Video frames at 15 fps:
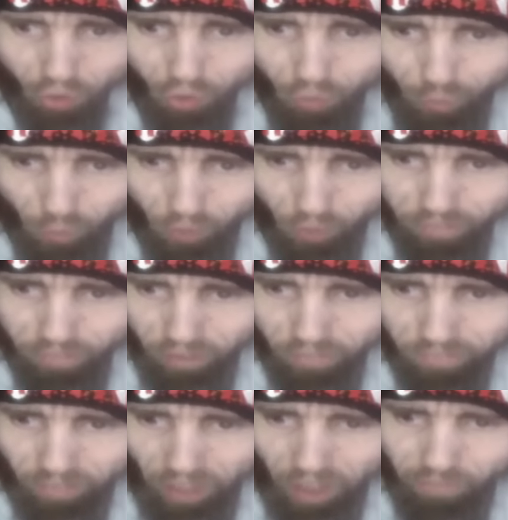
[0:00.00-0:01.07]
Forcing
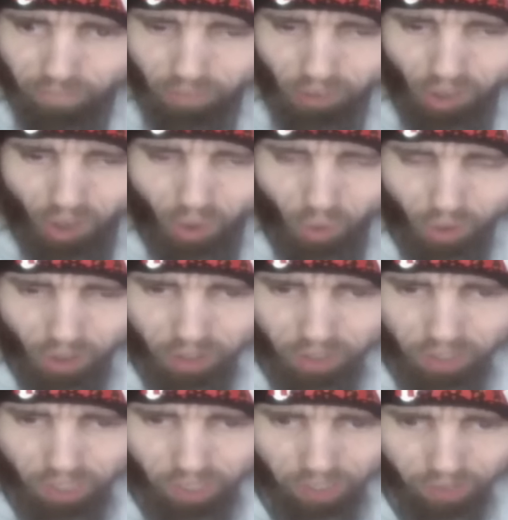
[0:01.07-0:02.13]
child to call her
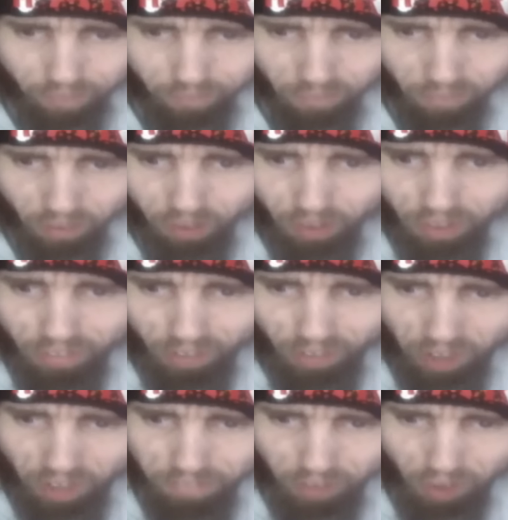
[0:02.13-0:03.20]
names.
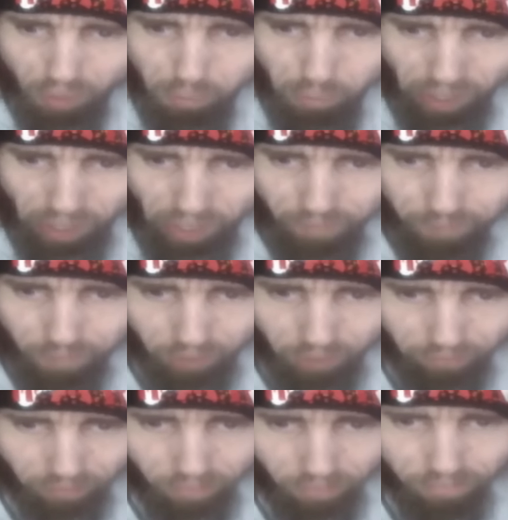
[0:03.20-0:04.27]
Judging bad
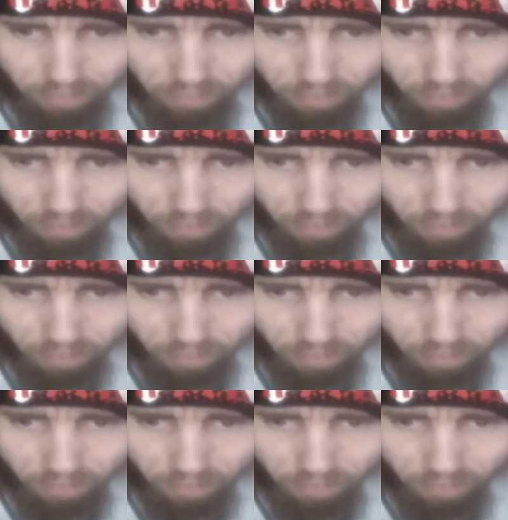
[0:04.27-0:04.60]
mothers.